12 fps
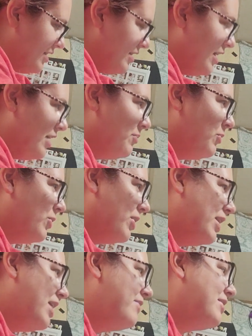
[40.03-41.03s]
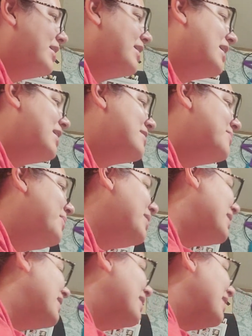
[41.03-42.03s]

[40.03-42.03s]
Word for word: Ten more left, and then guess what?